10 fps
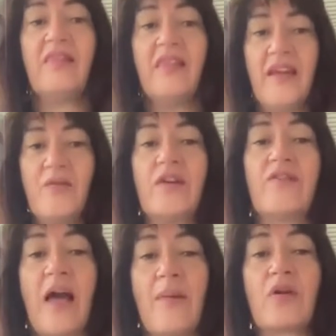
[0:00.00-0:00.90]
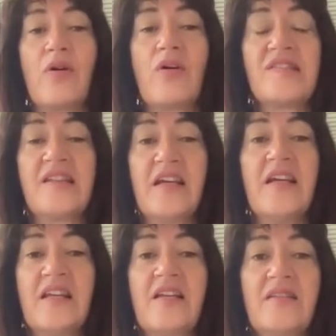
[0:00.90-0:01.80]
that it would have come across in a
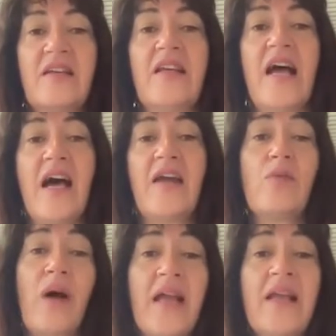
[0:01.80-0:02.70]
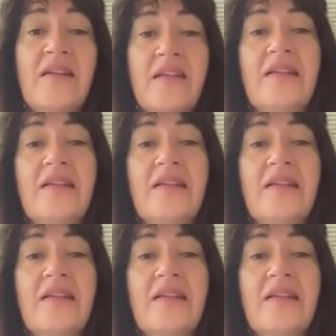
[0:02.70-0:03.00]
in a in a harder way.